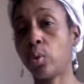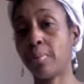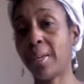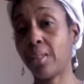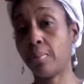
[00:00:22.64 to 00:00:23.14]

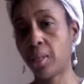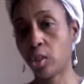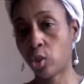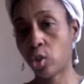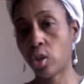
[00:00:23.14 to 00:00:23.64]
making the
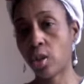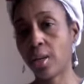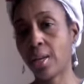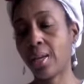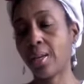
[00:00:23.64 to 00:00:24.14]
mixture,
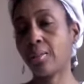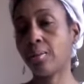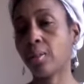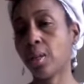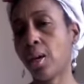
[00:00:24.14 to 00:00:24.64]

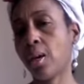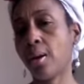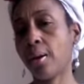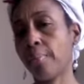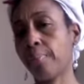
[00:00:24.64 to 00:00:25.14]
and
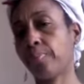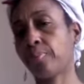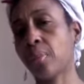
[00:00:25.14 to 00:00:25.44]
I'm